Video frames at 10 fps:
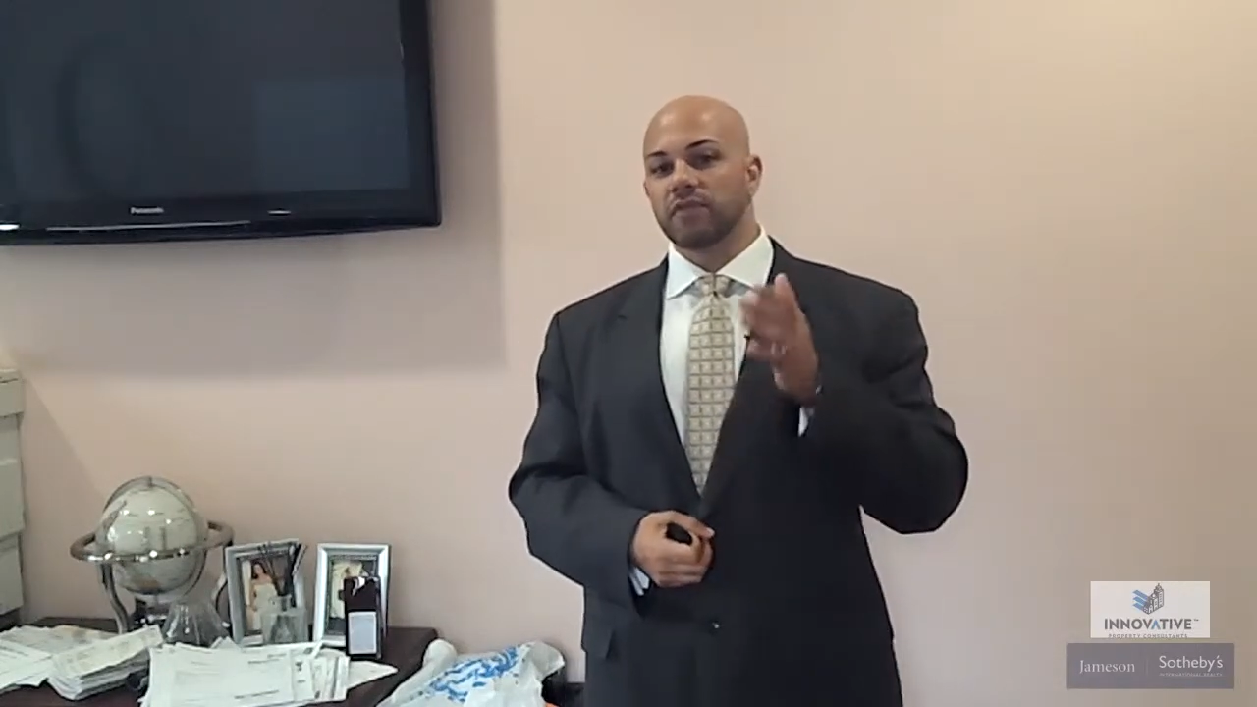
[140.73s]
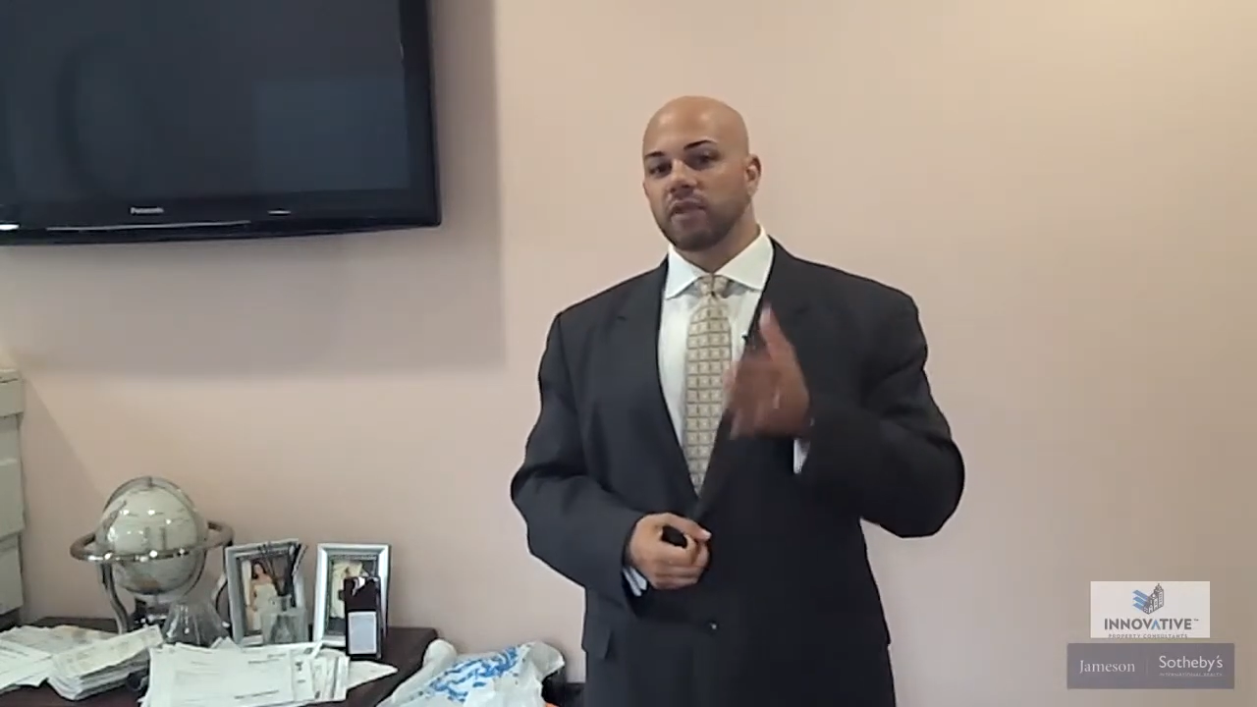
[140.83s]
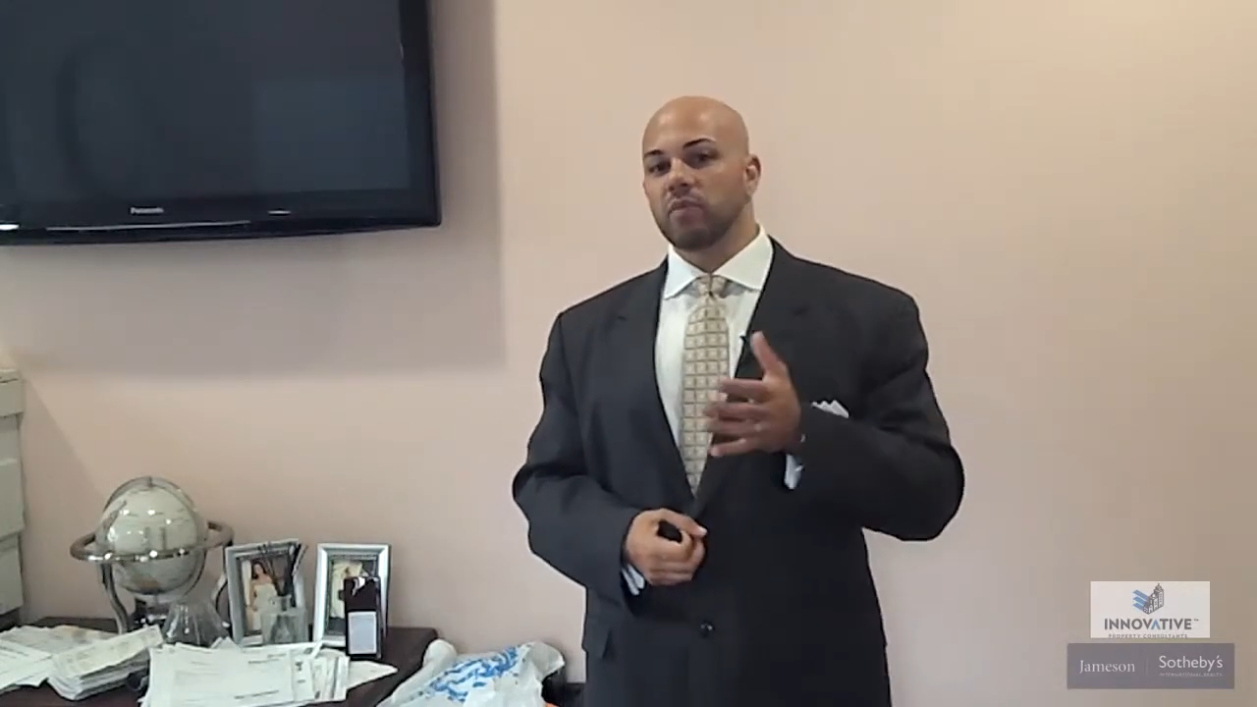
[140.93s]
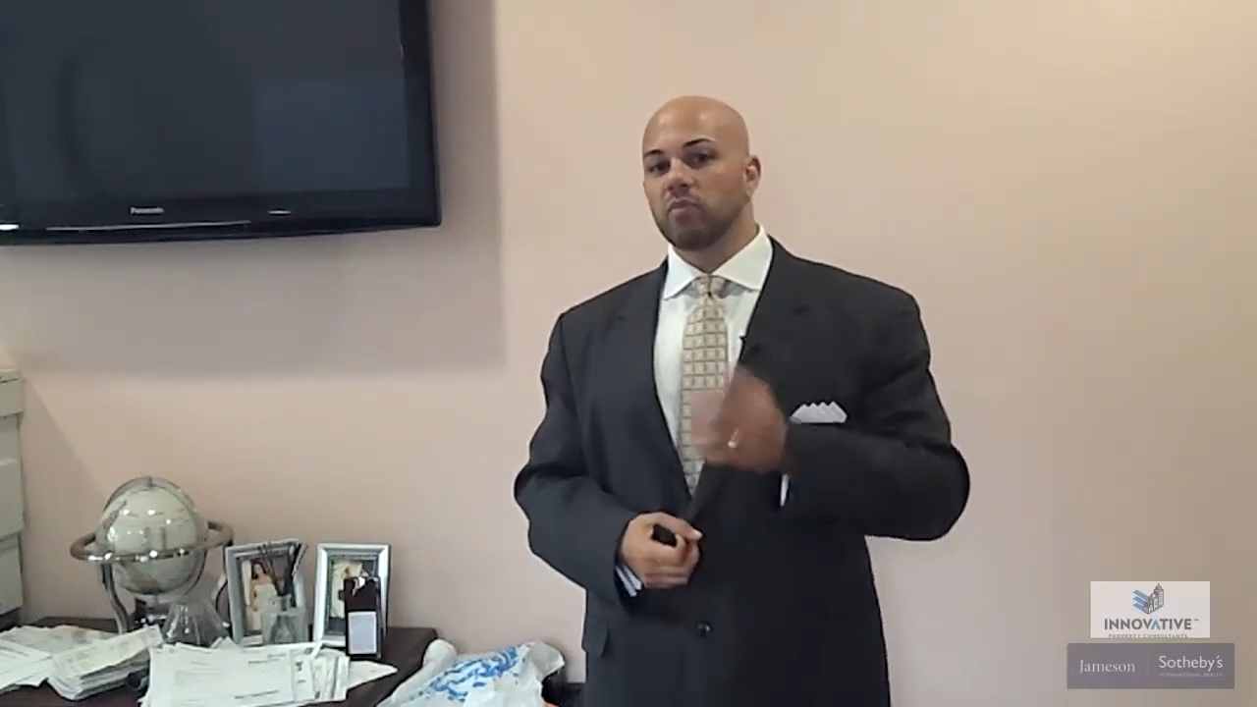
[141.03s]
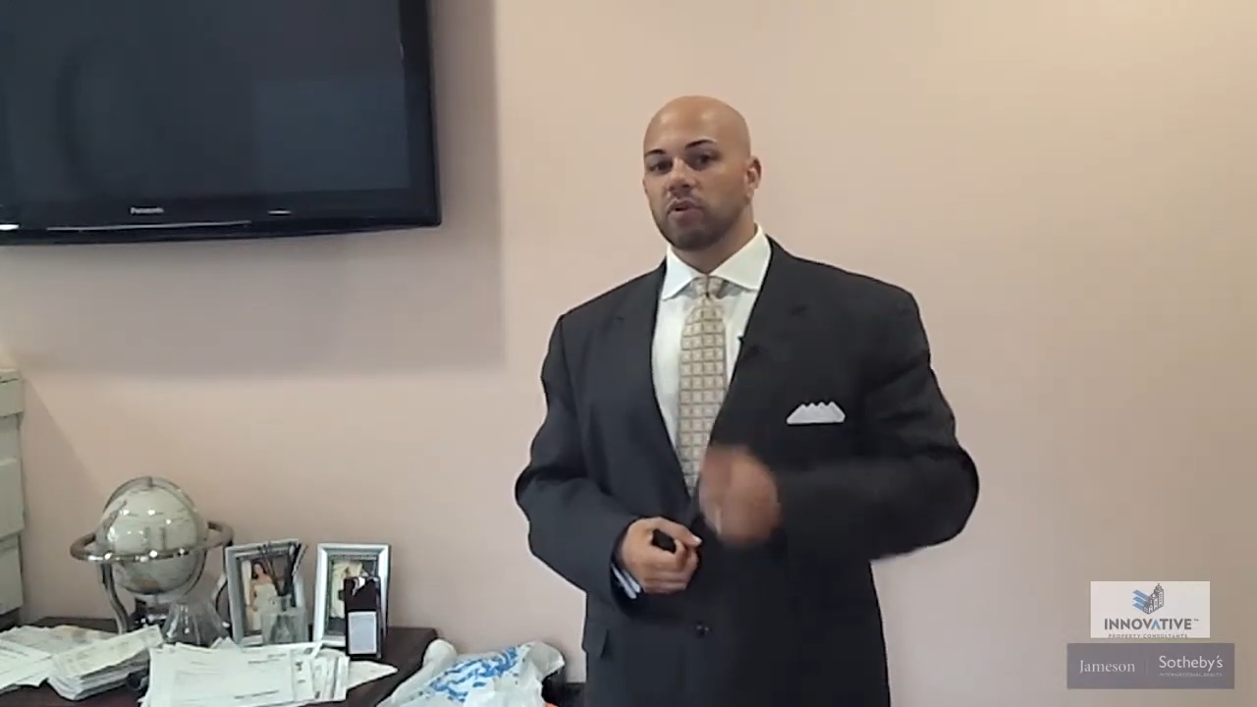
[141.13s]

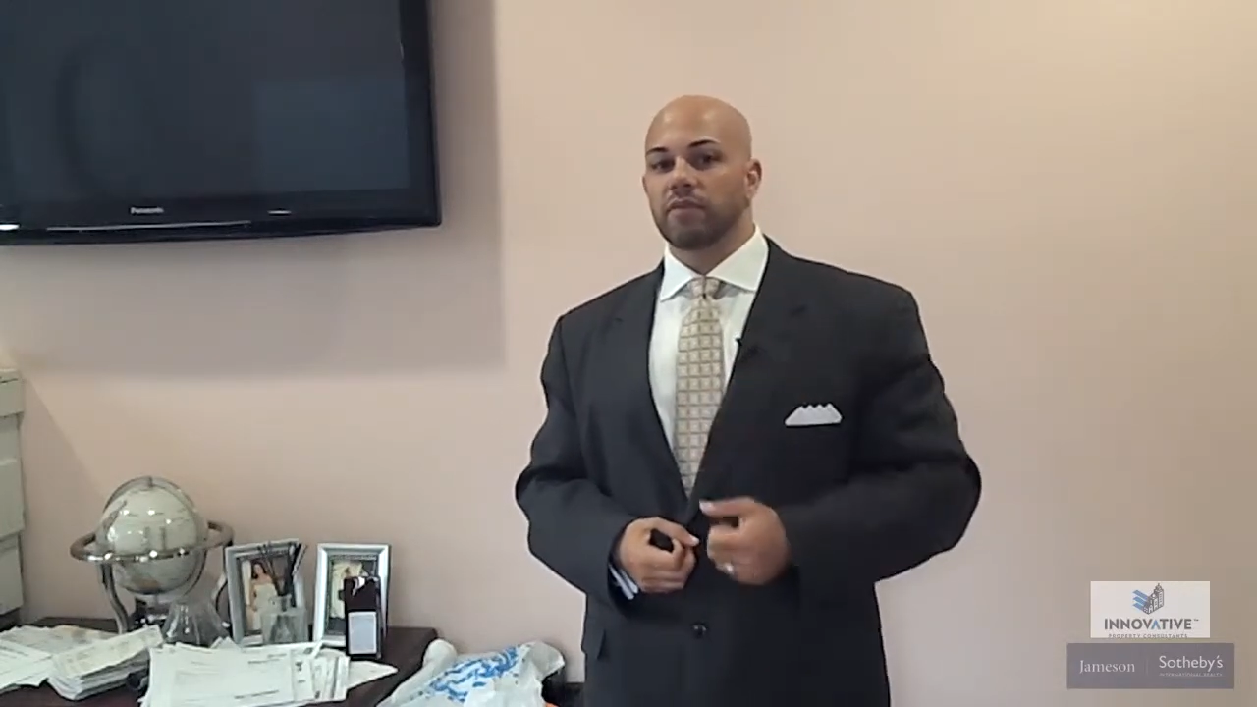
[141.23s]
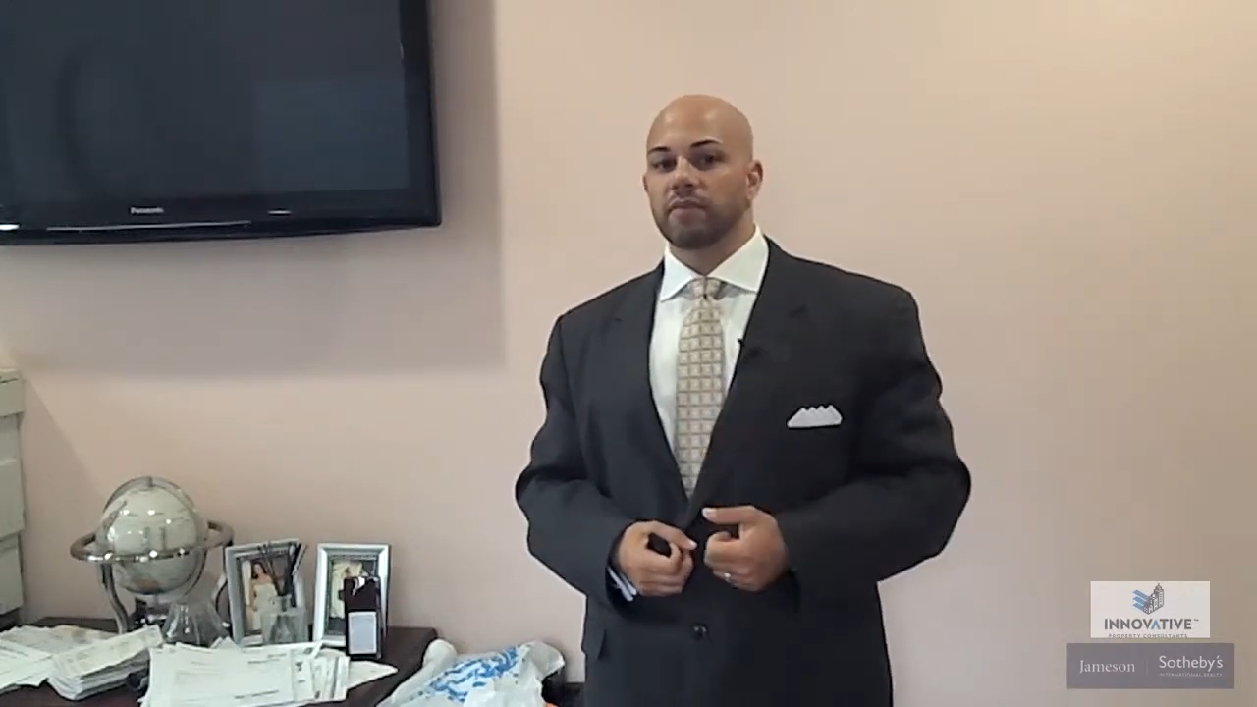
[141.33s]
if you need more